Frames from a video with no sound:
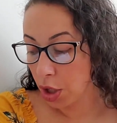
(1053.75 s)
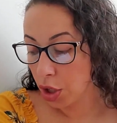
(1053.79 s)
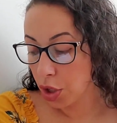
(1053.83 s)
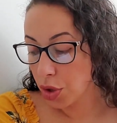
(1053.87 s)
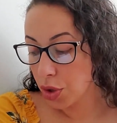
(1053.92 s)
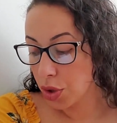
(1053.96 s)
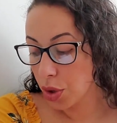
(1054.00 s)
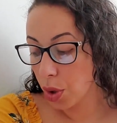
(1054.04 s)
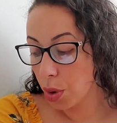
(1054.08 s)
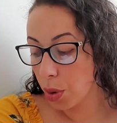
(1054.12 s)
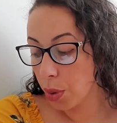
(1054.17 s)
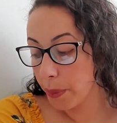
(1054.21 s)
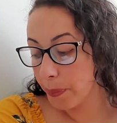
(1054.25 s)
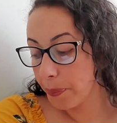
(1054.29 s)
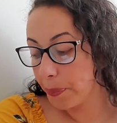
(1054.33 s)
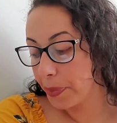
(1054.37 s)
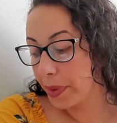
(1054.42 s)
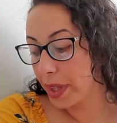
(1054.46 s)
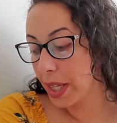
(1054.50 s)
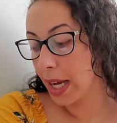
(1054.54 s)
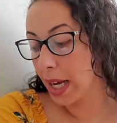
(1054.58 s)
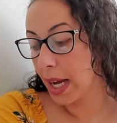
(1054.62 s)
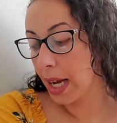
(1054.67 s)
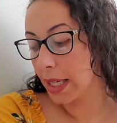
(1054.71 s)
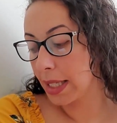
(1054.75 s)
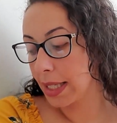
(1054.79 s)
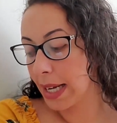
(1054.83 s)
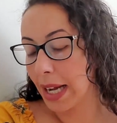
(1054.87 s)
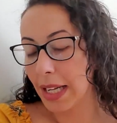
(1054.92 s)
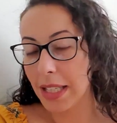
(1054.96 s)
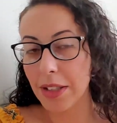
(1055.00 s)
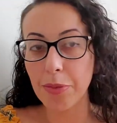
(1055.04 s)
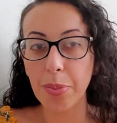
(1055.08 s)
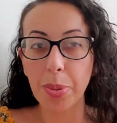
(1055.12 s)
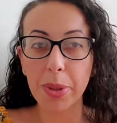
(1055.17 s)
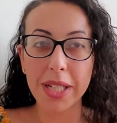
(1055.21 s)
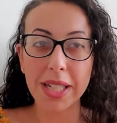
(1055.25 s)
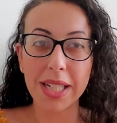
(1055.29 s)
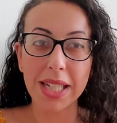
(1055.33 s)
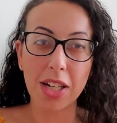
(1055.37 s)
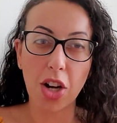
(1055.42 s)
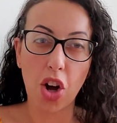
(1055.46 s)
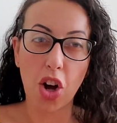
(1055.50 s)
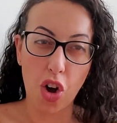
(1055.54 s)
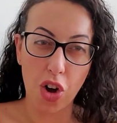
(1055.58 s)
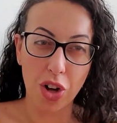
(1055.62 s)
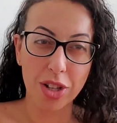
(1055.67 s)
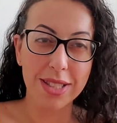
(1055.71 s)
So kind of putting
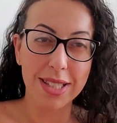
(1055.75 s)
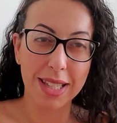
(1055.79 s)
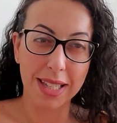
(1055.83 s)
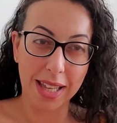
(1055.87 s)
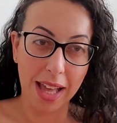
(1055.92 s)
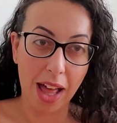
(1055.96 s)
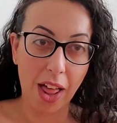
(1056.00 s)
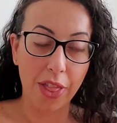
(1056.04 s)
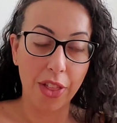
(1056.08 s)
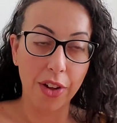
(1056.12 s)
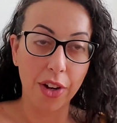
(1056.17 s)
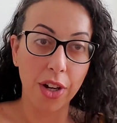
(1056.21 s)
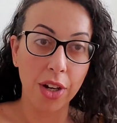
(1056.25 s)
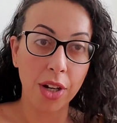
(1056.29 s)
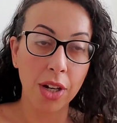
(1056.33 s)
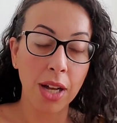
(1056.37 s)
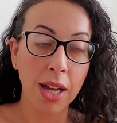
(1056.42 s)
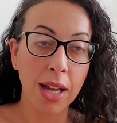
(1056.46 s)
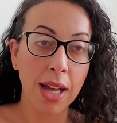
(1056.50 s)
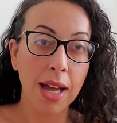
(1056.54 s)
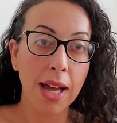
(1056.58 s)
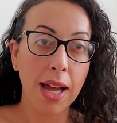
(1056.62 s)
it all together,